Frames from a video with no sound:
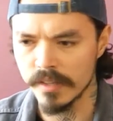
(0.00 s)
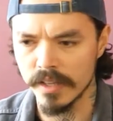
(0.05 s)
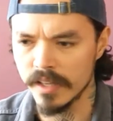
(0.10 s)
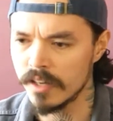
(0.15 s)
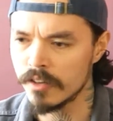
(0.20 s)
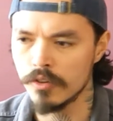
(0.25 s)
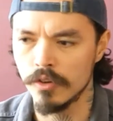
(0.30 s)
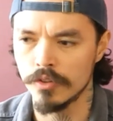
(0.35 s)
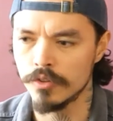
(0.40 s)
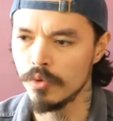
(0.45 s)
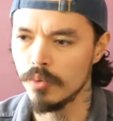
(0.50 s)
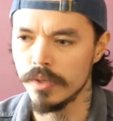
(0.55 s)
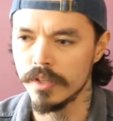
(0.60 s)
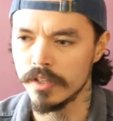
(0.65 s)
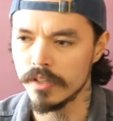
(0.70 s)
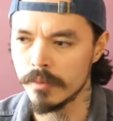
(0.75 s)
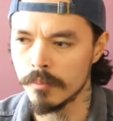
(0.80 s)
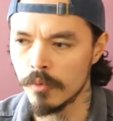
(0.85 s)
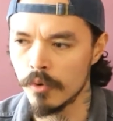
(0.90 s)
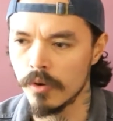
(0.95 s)
that I can't do it
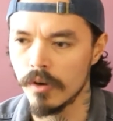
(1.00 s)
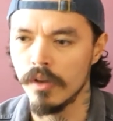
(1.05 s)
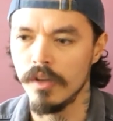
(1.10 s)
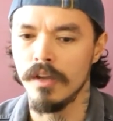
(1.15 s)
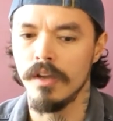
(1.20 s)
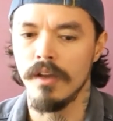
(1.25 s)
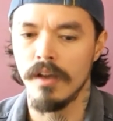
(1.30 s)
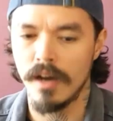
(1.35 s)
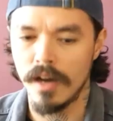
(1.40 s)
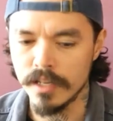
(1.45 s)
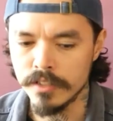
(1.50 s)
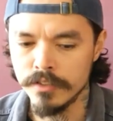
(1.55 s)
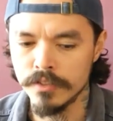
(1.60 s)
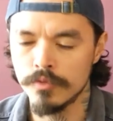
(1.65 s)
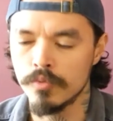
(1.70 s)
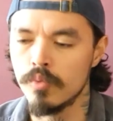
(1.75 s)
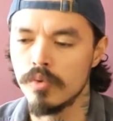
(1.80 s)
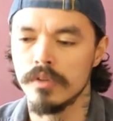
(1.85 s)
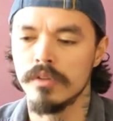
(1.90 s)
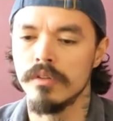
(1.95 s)
anymore. I
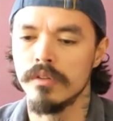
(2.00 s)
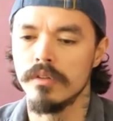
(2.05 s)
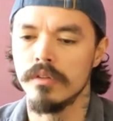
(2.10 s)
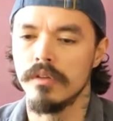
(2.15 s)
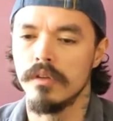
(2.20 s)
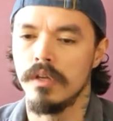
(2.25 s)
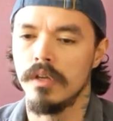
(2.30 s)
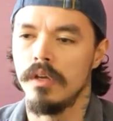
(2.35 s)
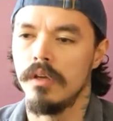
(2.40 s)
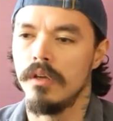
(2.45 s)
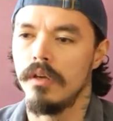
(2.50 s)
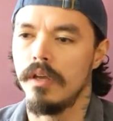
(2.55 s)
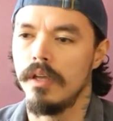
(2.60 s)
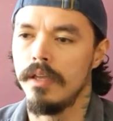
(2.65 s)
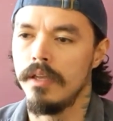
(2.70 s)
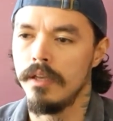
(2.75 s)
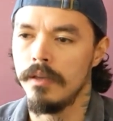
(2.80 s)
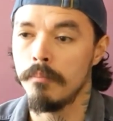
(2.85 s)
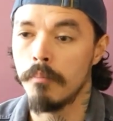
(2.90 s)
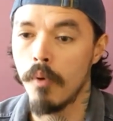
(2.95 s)
just want
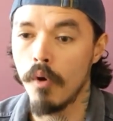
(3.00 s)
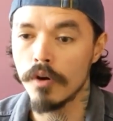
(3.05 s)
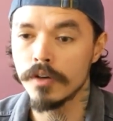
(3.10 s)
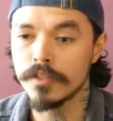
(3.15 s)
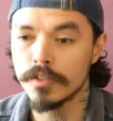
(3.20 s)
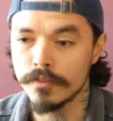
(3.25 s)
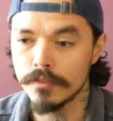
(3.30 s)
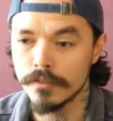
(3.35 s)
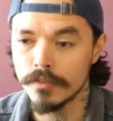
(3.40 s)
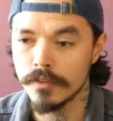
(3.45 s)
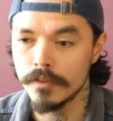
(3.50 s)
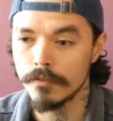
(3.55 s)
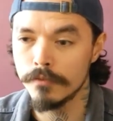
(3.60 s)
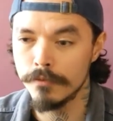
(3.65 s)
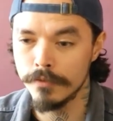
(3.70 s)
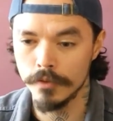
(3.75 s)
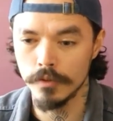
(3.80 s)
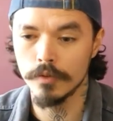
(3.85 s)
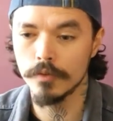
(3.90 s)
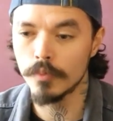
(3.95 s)
a box
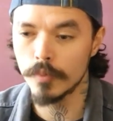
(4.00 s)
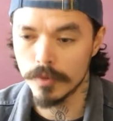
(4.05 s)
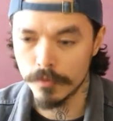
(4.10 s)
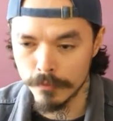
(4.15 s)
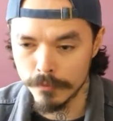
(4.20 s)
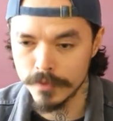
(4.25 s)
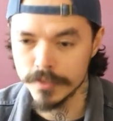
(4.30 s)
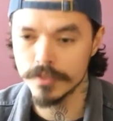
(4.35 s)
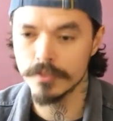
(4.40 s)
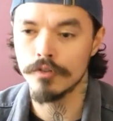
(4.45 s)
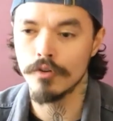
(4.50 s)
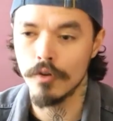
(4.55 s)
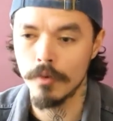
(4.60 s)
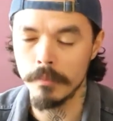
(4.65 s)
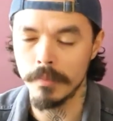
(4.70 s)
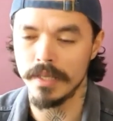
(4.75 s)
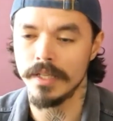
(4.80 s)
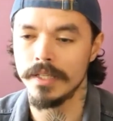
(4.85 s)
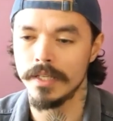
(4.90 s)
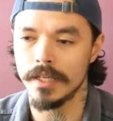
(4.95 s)
filled with physical
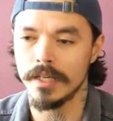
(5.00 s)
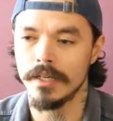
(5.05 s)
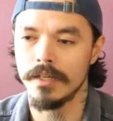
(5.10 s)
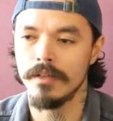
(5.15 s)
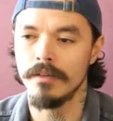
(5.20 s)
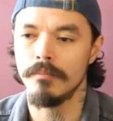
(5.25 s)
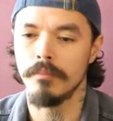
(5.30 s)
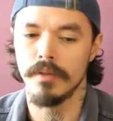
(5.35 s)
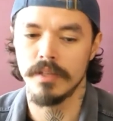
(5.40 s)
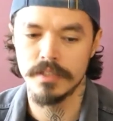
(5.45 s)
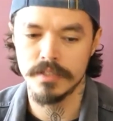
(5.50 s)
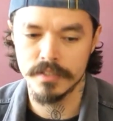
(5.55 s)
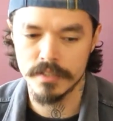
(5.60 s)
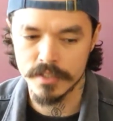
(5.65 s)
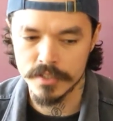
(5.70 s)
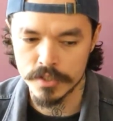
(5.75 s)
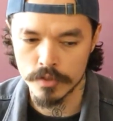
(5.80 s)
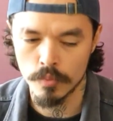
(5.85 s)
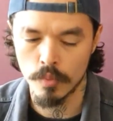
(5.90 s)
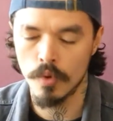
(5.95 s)
media,
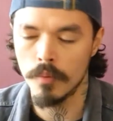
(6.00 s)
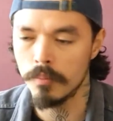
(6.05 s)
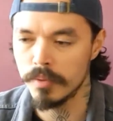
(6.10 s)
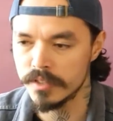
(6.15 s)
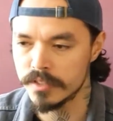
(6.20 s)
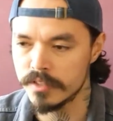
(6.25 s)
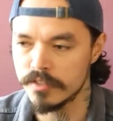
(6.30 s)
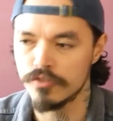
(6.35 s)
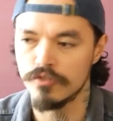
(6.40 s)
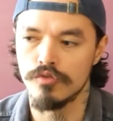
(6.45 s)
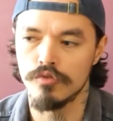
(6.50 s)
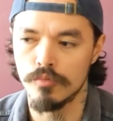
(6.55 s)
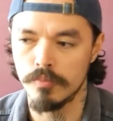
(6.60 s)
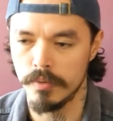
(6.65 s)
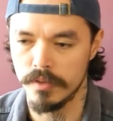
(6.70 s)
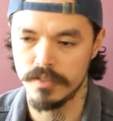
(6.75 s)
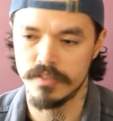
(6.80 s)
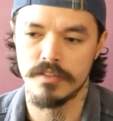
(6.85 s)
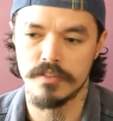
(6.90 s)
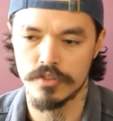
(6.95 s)
PlayStation 1, PlayStation
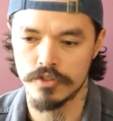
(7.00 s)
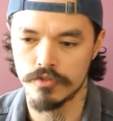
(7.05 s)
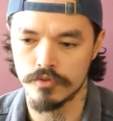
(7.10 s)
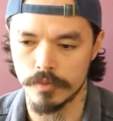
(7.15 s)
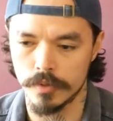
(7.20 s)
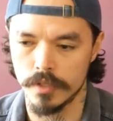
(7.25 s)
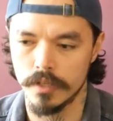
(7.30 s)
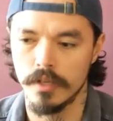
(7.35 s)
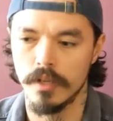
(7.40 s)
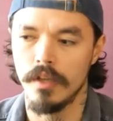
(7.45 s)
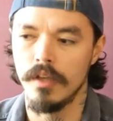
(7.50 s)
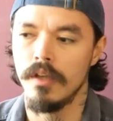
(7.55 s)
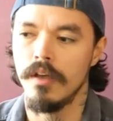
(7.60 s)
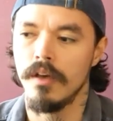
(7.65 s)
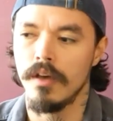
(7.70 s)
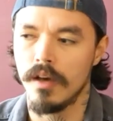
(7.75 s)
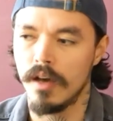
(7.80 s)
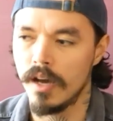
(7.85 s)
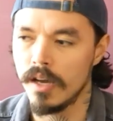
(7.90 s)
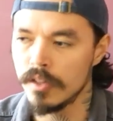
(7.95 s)
2, PlayStation 3.
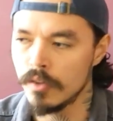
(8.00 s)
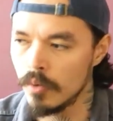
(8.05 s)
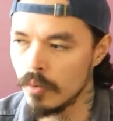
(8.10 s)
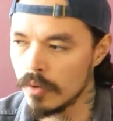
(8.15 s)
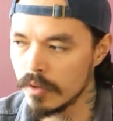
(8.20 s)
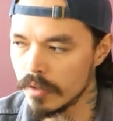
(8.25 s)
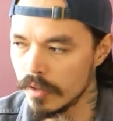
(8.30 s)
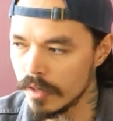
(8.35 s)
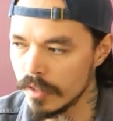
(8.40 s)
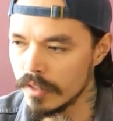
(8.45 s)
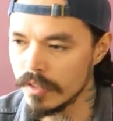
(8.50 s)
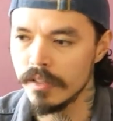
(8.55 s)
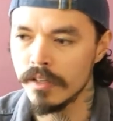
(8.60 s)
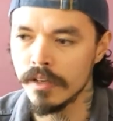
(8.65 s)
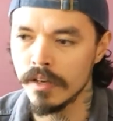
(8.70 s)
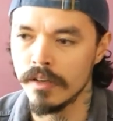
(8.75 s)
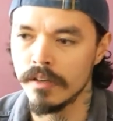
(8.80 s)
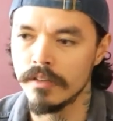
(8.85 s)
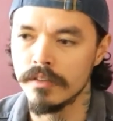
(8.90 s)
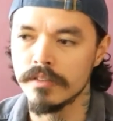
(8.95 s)
I don't want
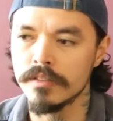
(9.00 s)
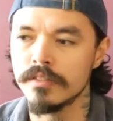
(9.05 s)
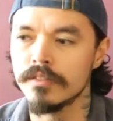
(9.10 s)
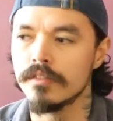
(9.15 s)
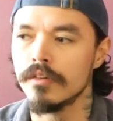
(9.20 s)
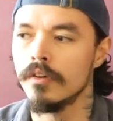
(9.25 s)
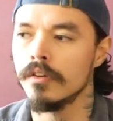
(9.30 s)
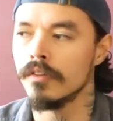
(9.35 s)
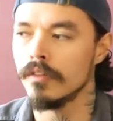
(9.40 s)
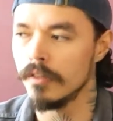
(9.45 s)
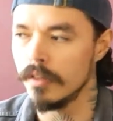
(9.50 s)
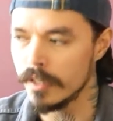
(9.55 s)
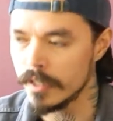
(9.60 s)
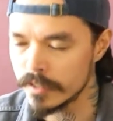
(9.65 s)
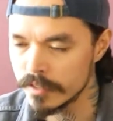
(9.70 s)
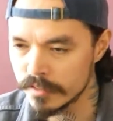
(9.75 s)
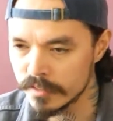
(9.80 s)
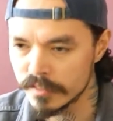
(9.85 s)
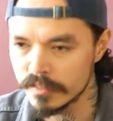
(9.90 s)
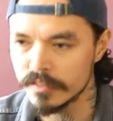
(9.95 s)
anything else
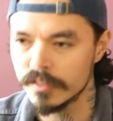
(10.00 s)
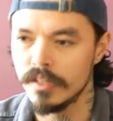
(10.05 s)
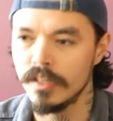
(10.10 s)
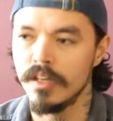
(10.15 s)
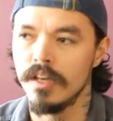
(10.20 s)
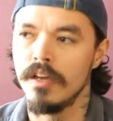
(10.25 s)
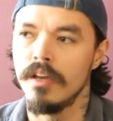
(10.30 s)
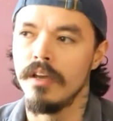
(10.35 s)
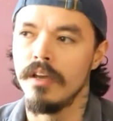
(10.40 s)
unless